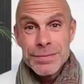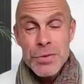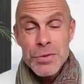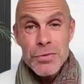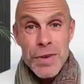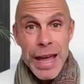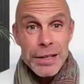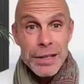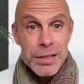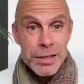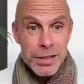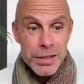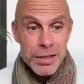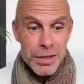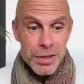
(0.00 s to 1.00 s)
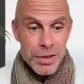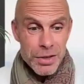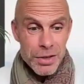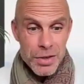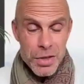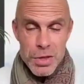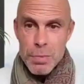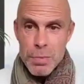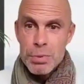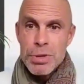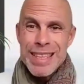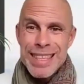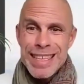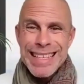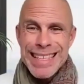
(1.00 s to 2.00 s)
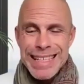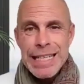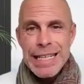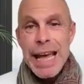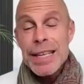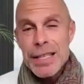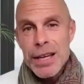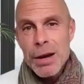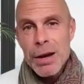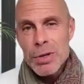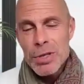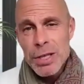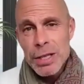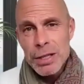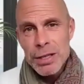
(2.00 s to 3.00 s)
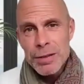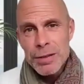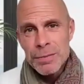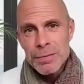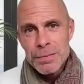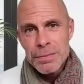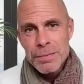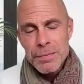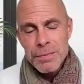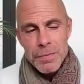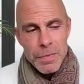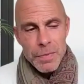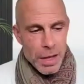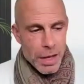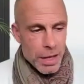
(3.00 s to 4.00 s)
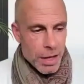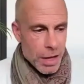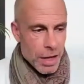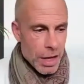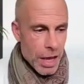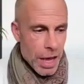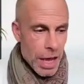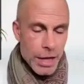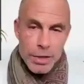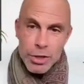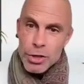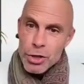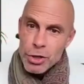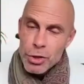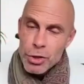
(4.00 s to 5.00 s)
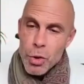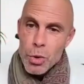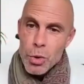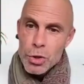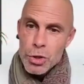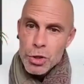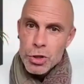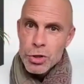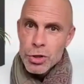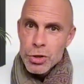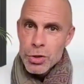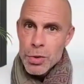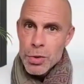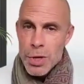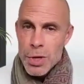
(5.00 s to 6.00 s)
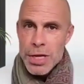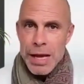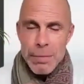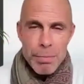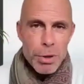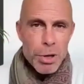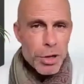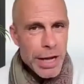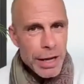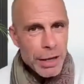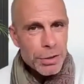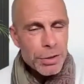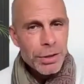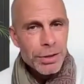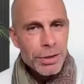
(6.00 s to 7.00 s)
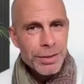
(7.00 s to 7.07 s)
In fact, the breathing state I was in had caused the near burnout.